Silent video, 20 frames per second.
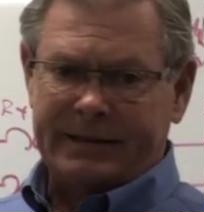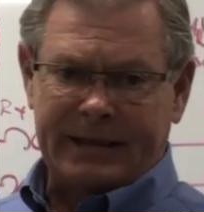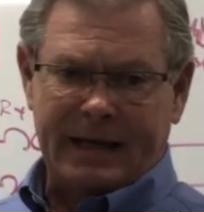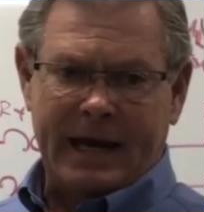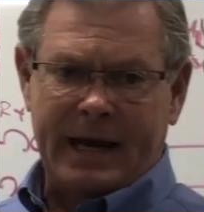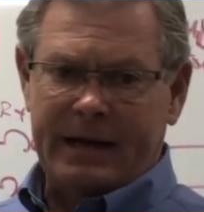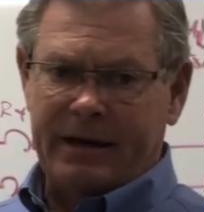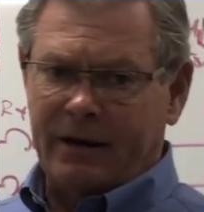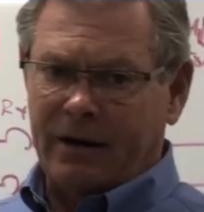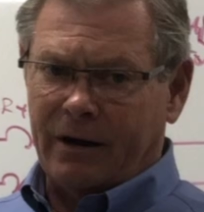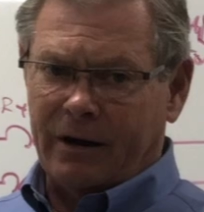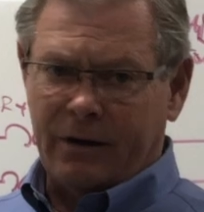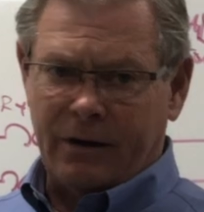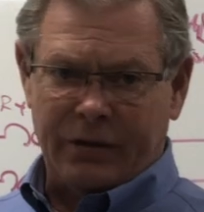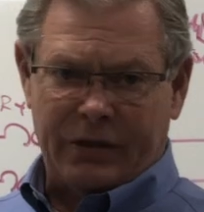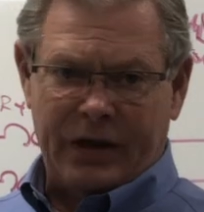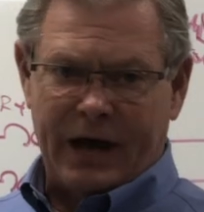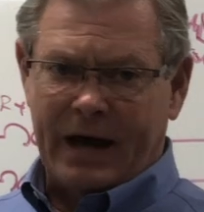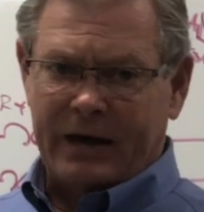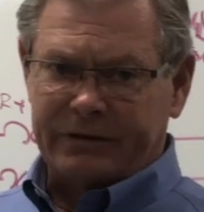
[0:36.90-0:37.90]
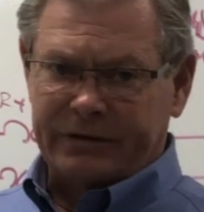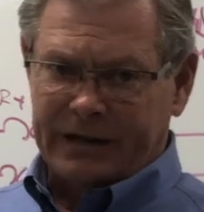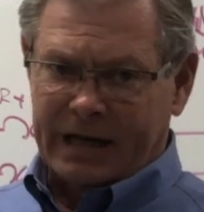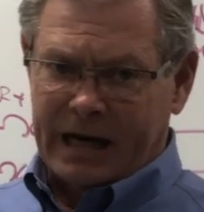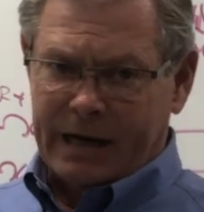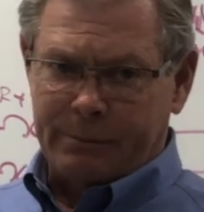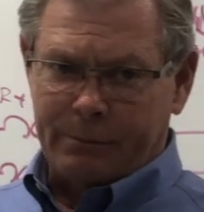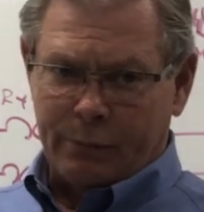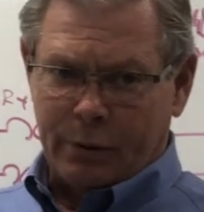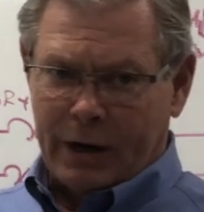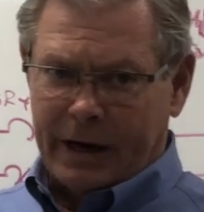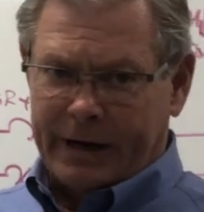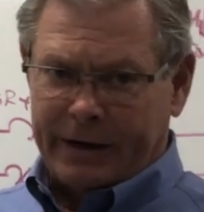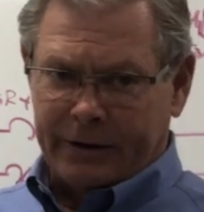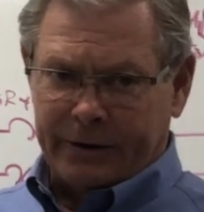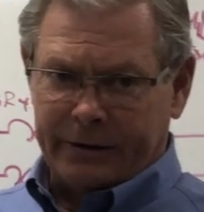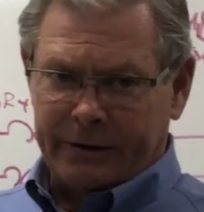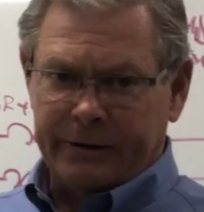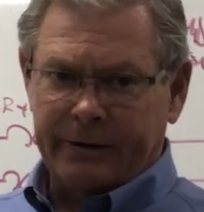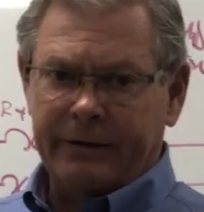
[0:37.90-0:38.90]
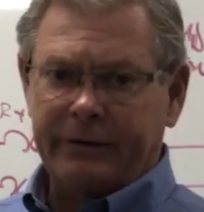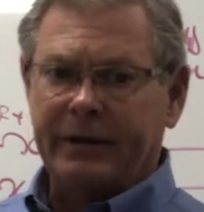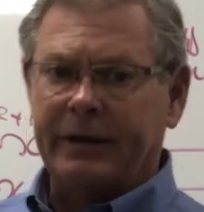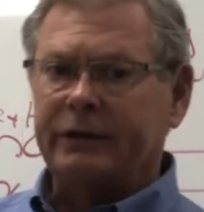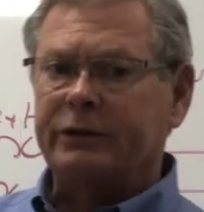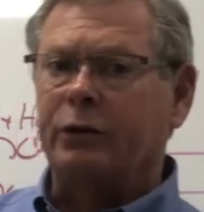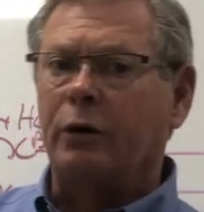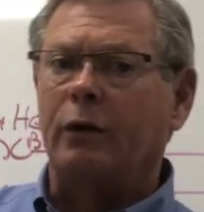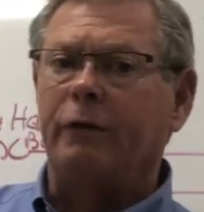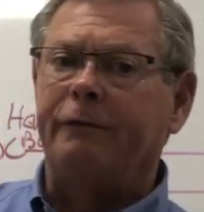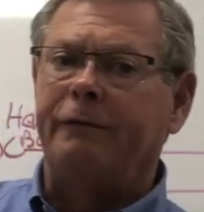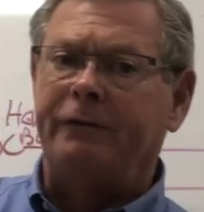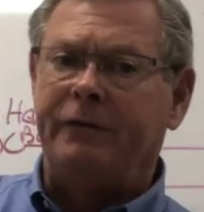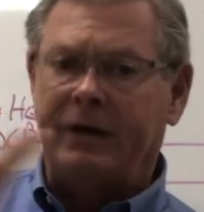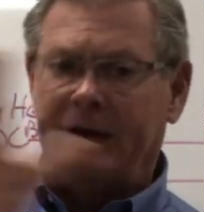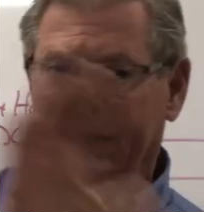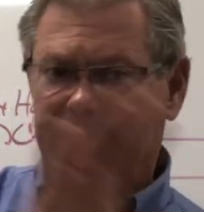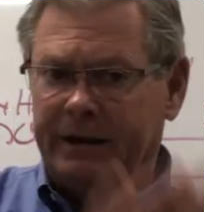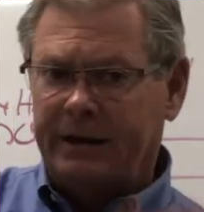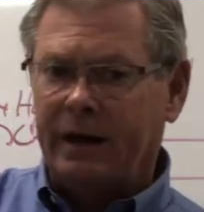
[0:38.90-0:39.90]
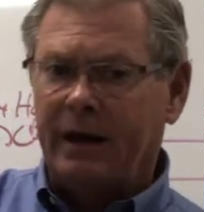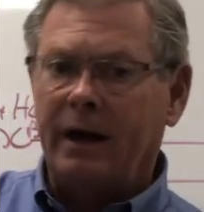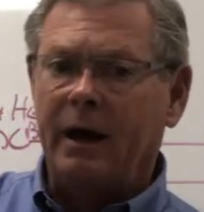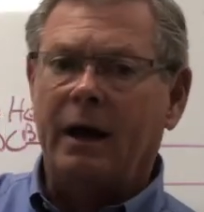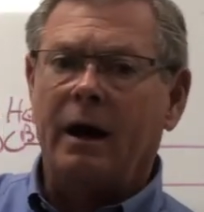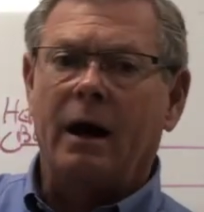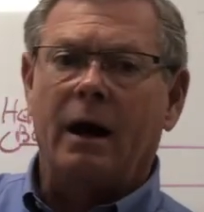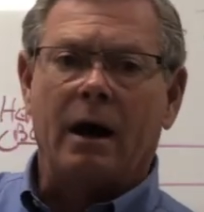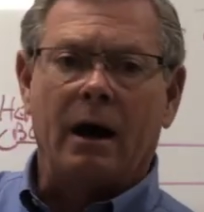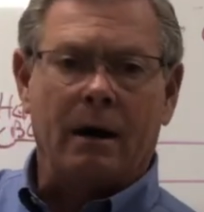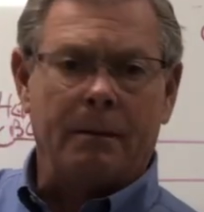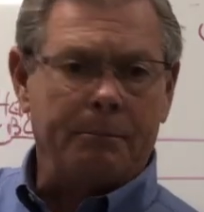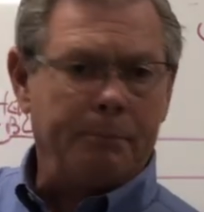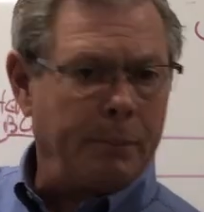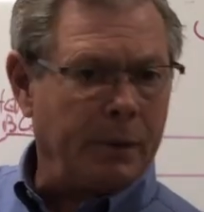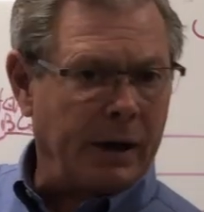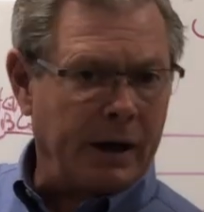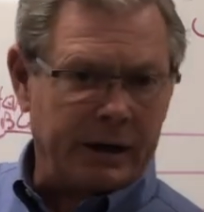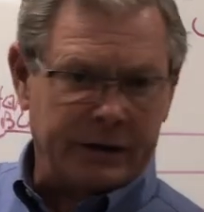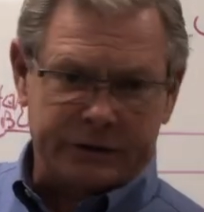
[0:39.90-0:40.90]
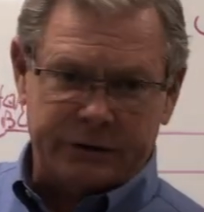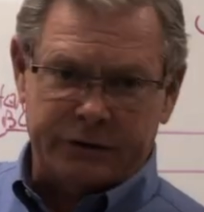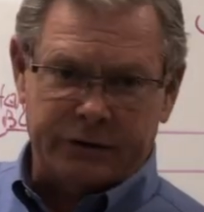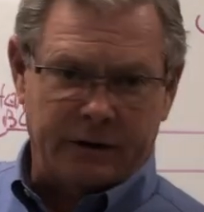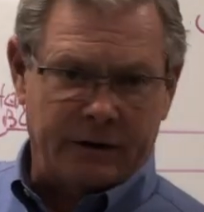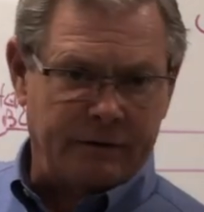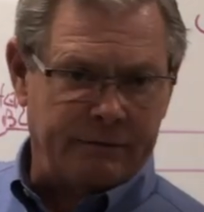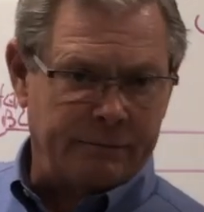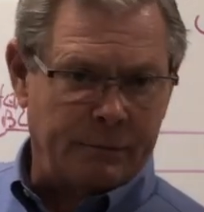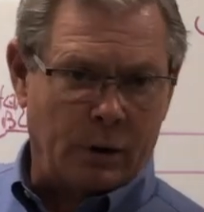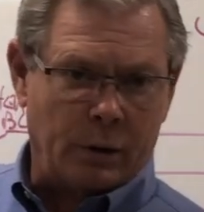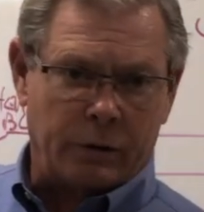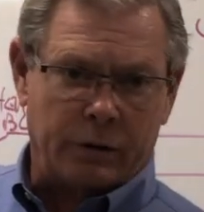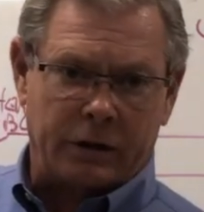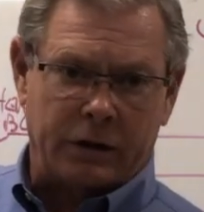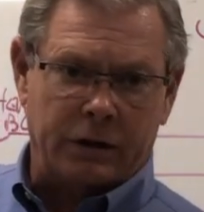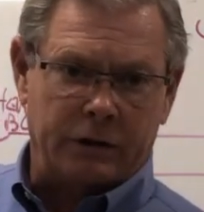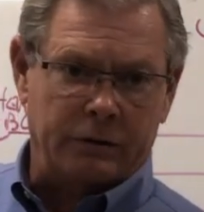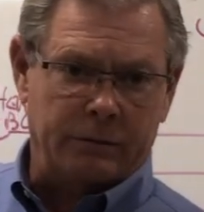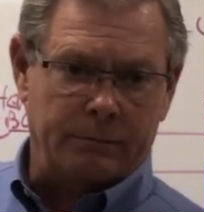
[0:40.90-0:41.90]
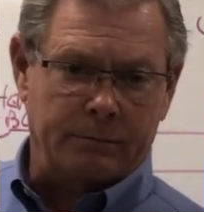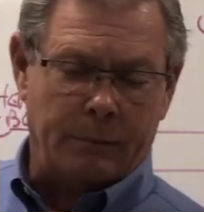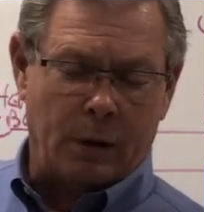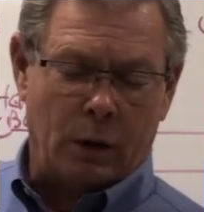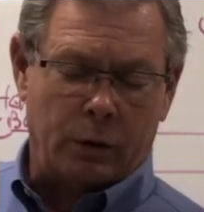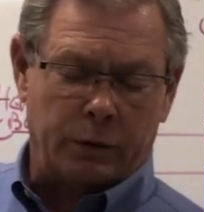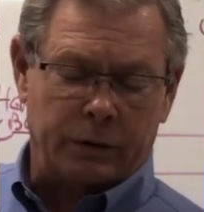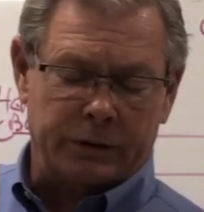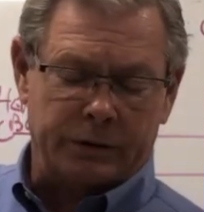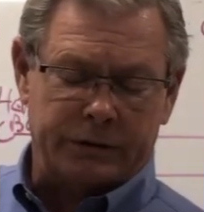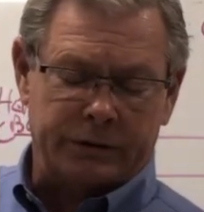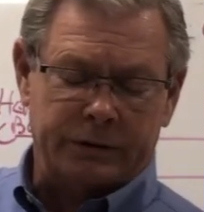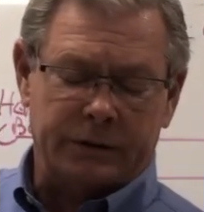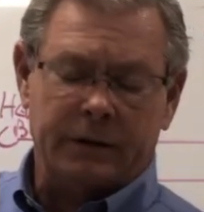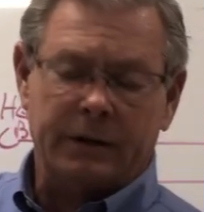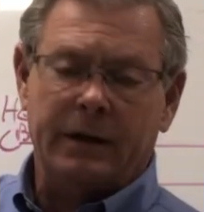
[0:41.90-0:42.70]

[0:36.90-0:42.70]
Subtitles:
800,000 amp breaker that's going to feed a bunch of motors.